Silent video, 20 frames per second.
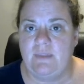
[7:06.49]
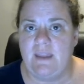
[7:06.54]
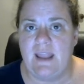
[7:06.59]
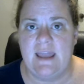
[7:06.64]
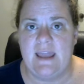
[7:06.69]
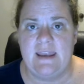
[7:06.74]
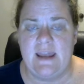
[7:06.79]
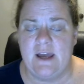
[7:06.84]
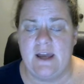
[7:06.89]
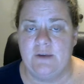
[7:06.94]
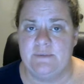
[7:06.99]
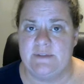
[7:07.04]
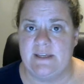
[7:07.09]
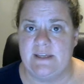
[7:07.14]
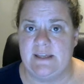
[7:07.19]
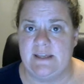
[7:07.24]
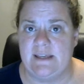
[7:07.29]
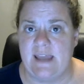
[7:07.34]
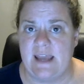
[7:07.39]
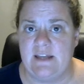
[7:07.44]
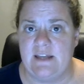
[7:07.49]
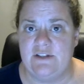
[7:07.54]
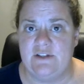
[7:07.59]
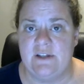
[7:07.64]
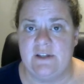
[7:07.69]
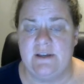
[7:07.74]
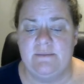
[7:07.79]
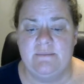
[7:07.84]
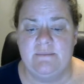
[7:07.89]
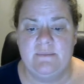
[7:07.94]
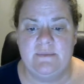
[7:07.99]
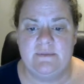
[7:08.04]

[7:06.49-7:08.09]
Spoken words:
and helps engage them,